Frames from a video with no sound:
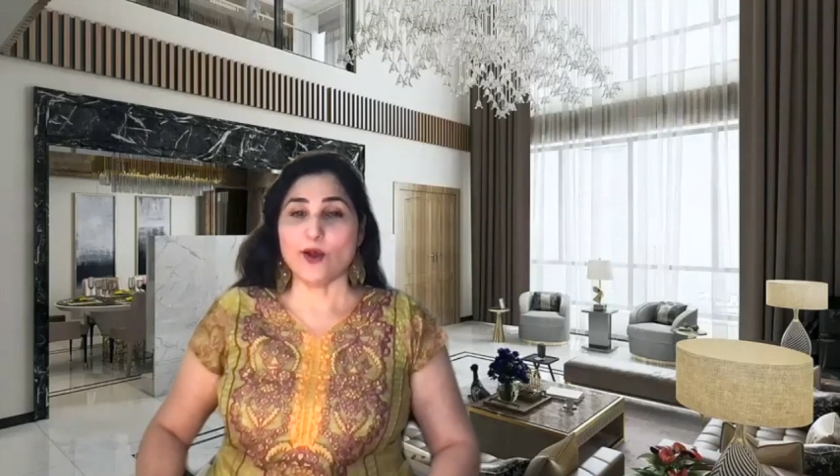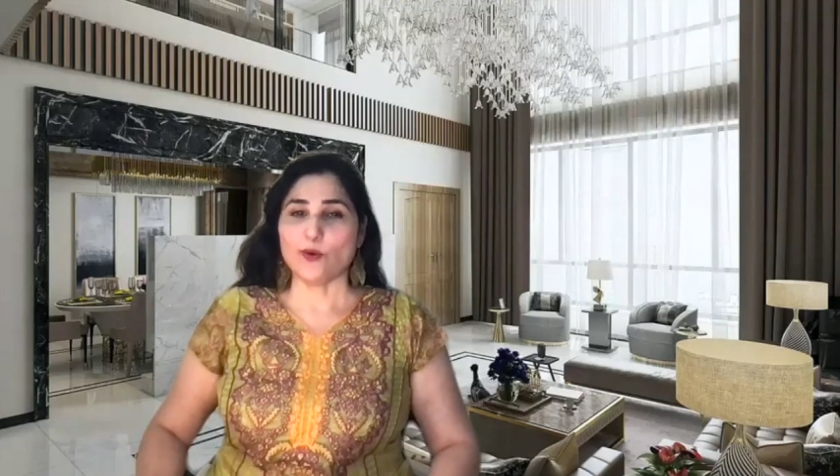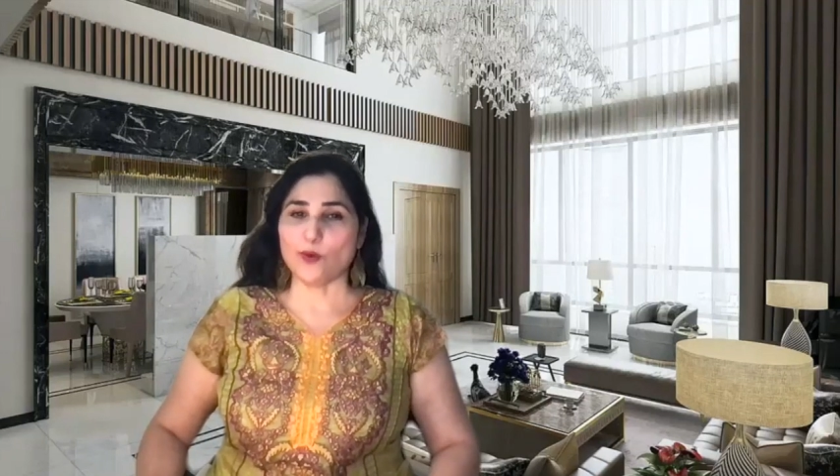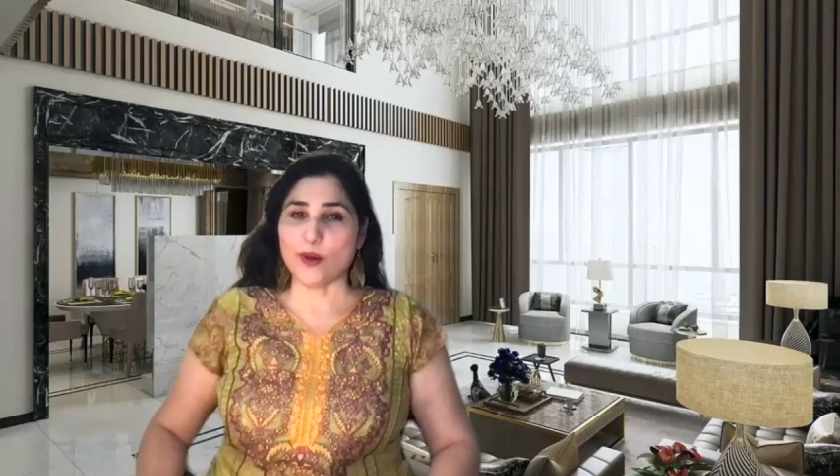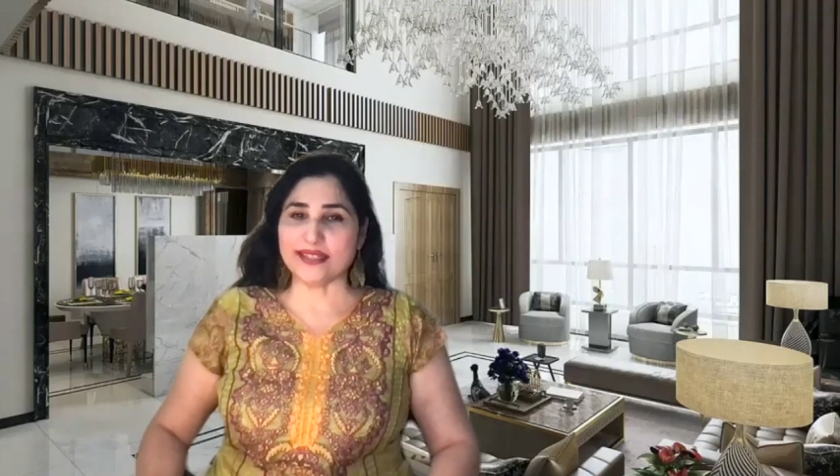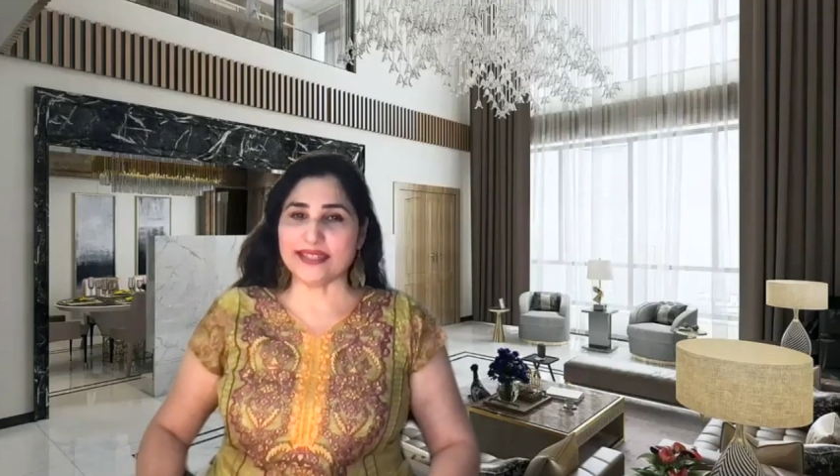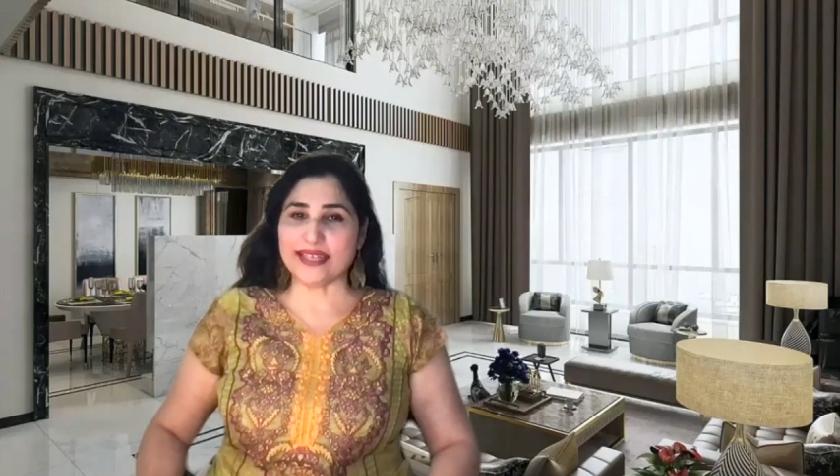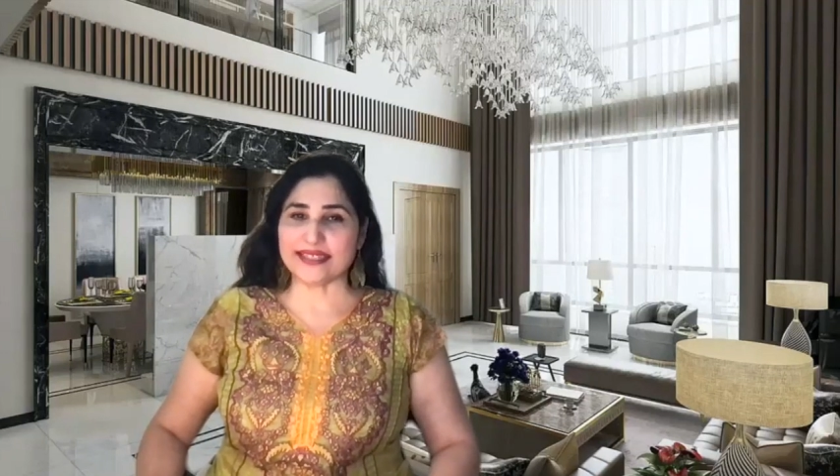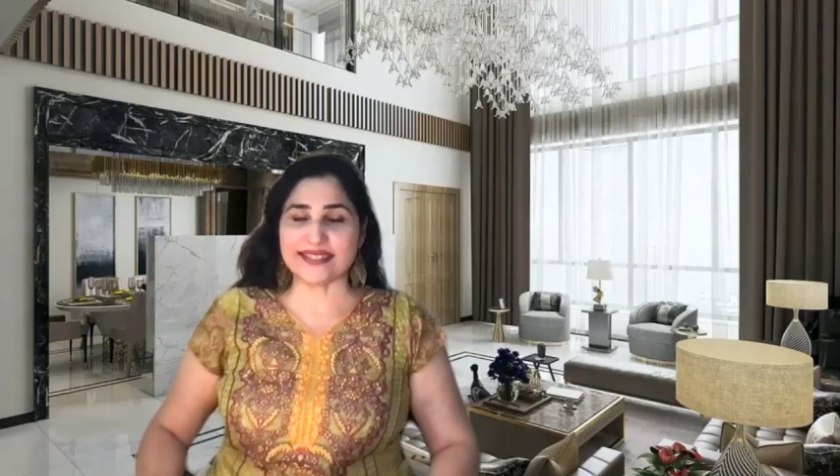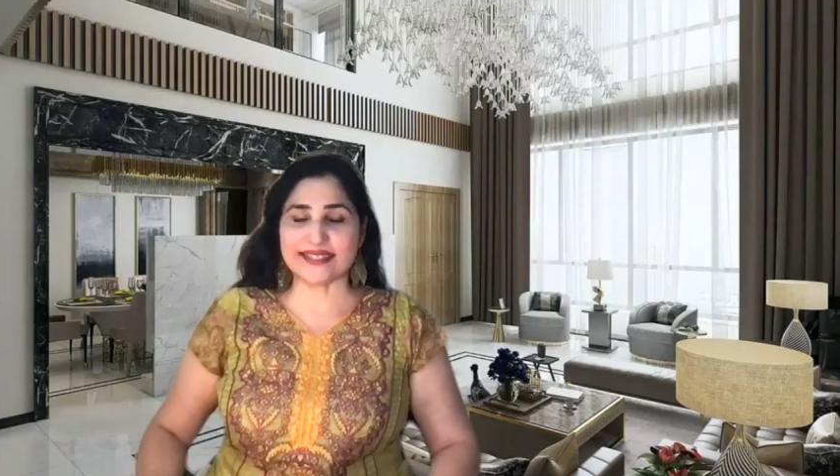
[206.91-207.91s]
one
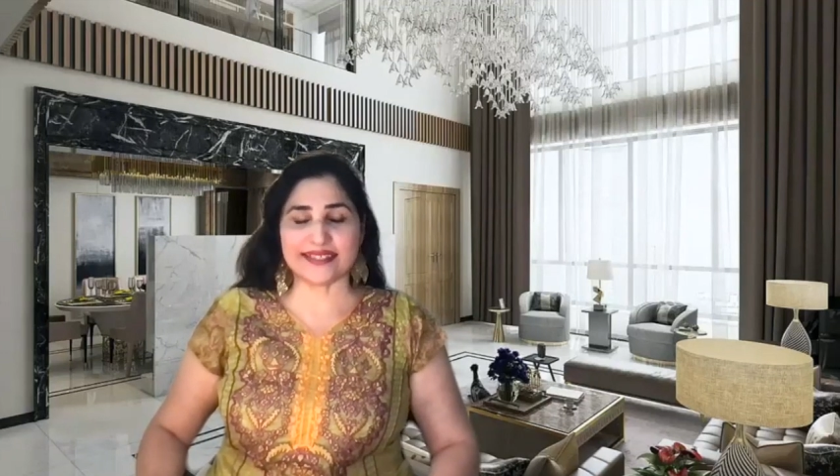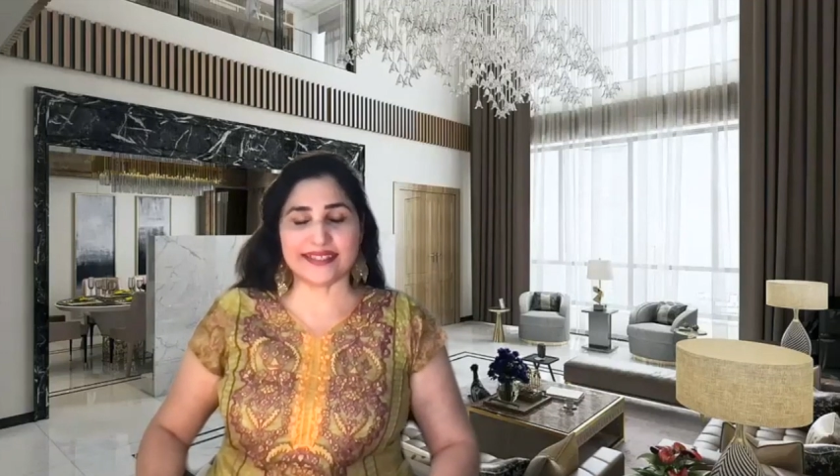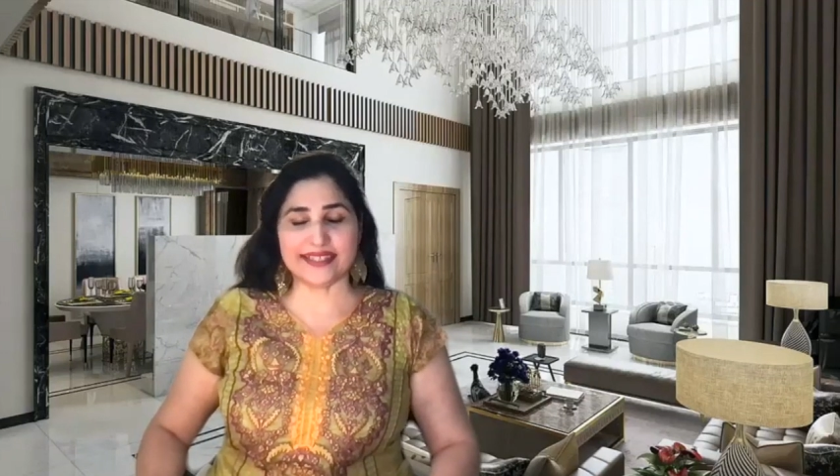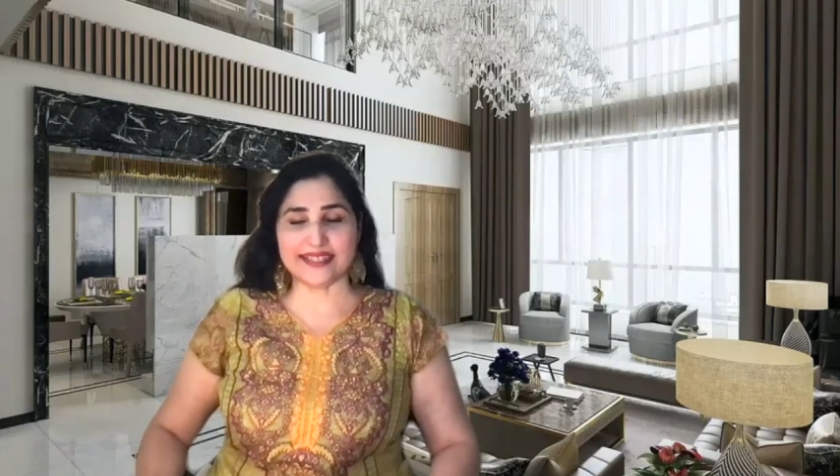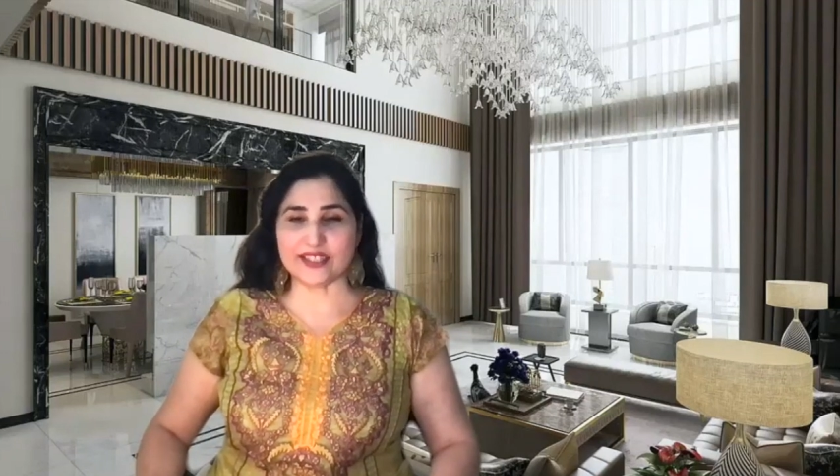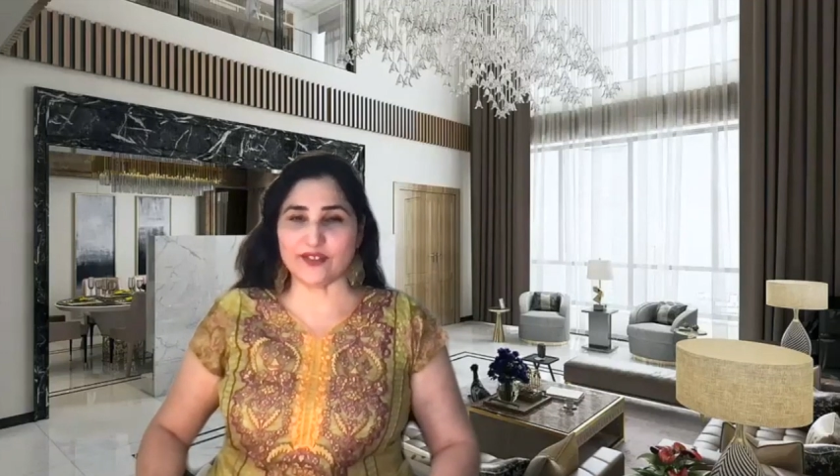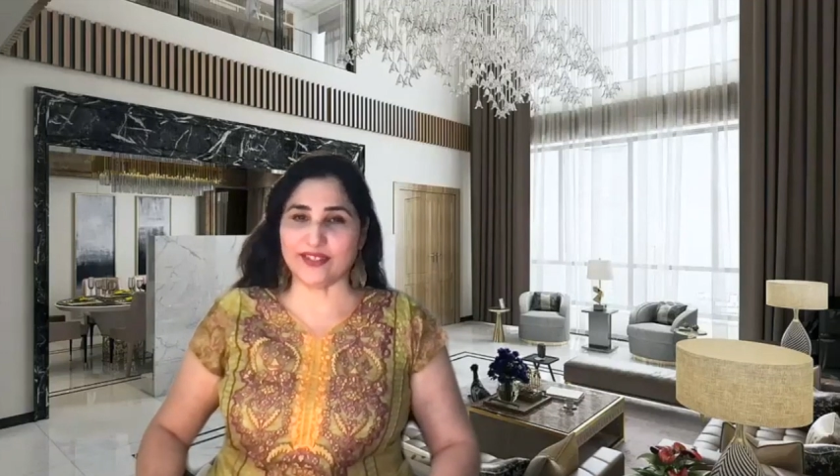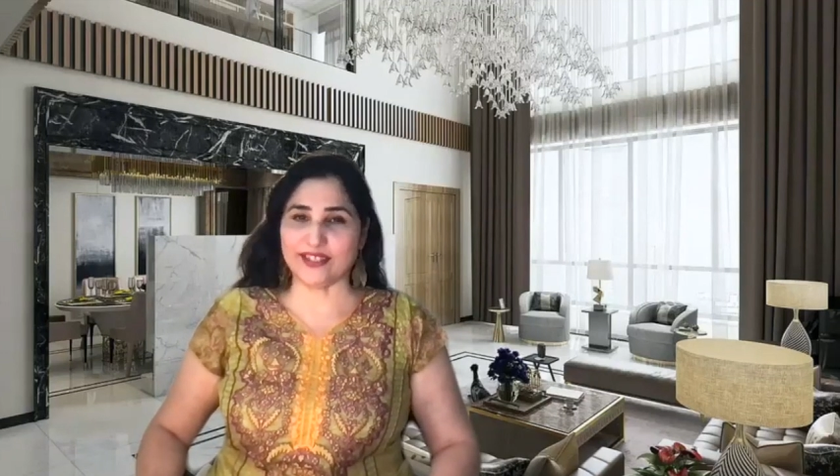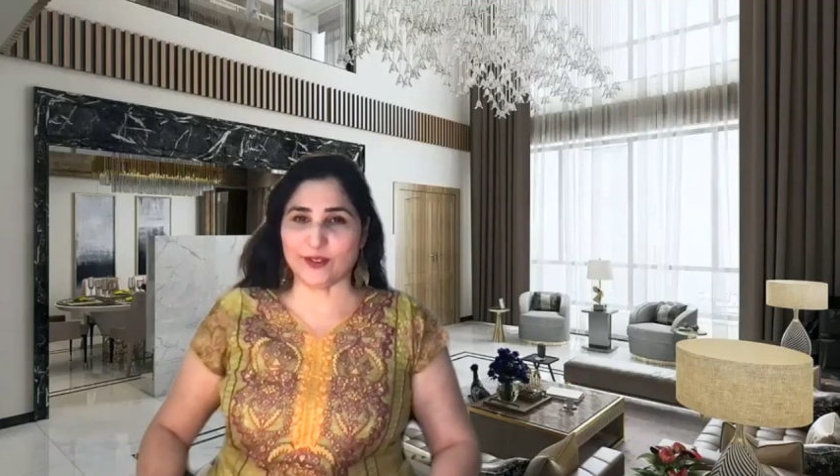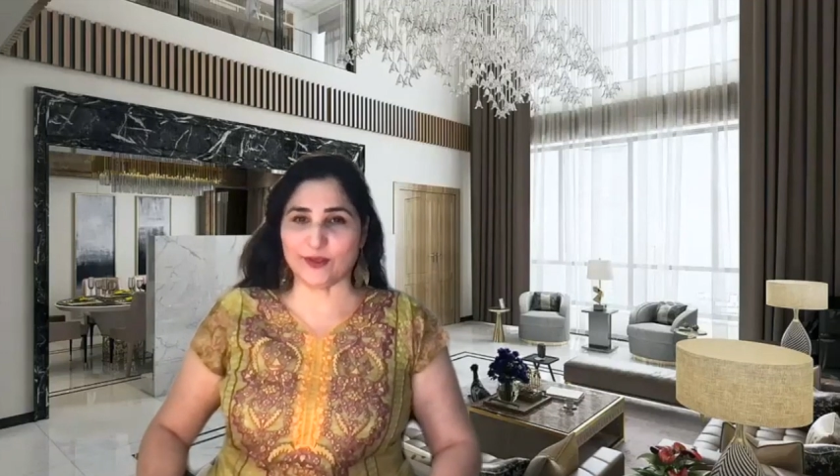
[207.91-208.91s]
that is
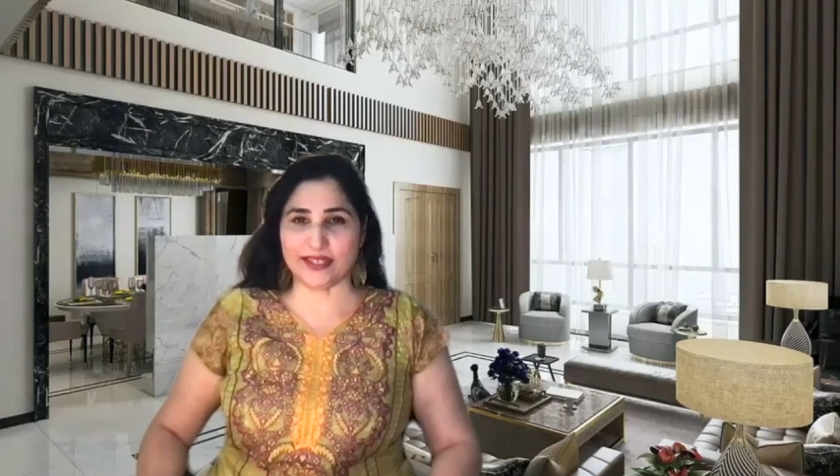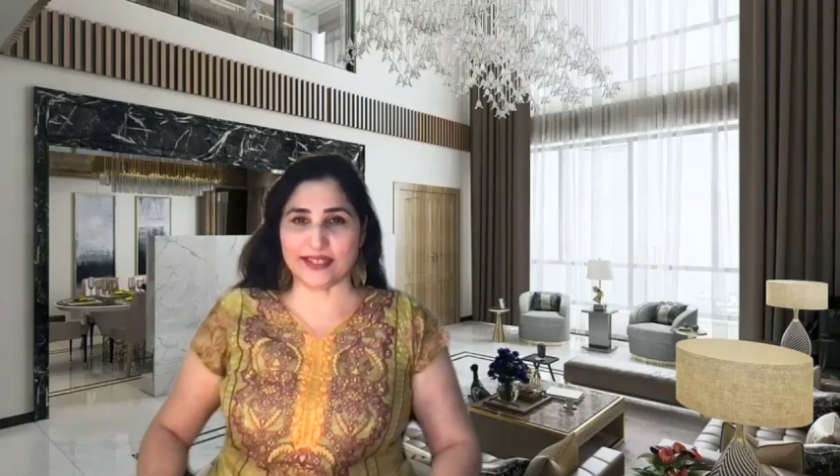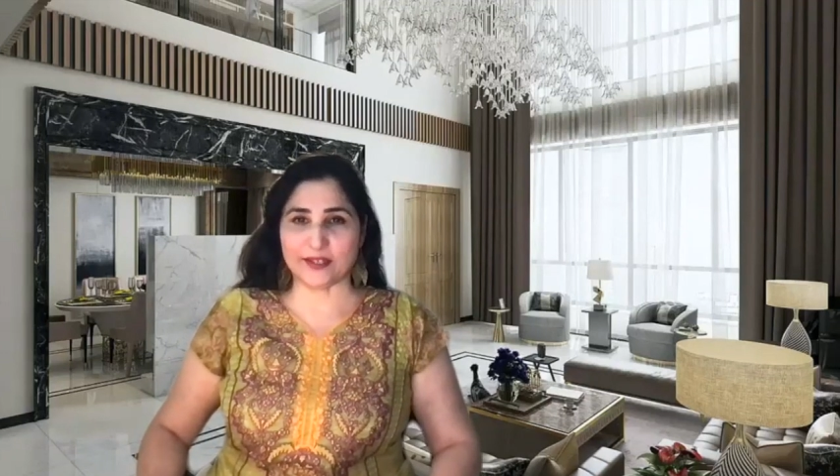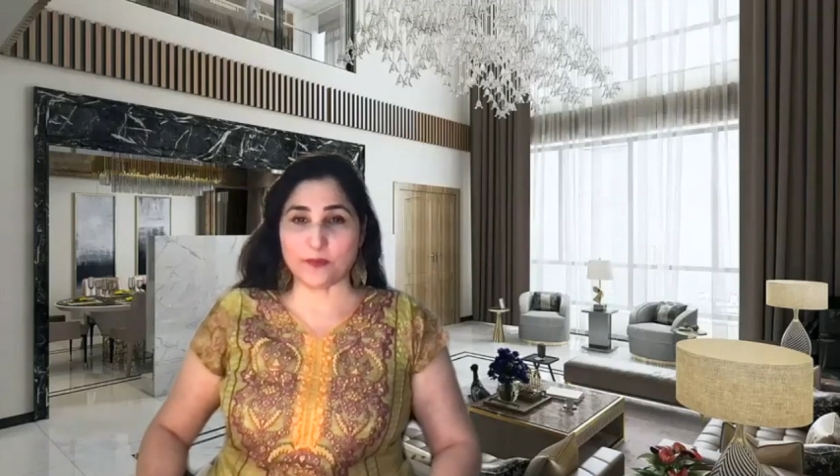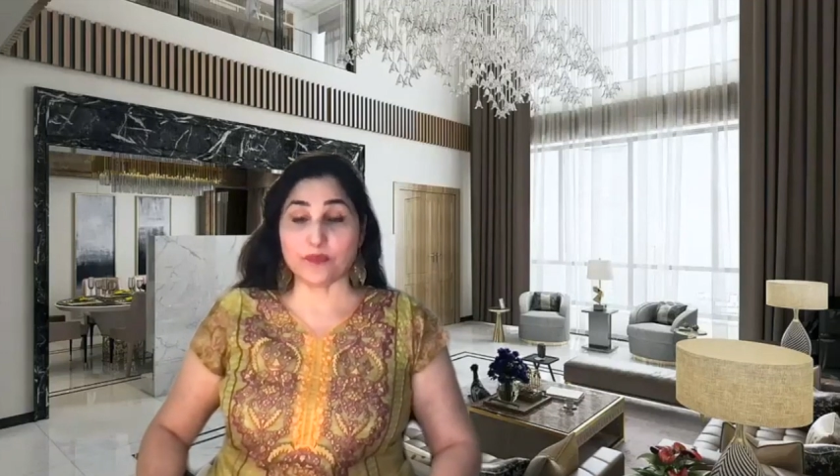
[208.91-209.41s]
relatively unique.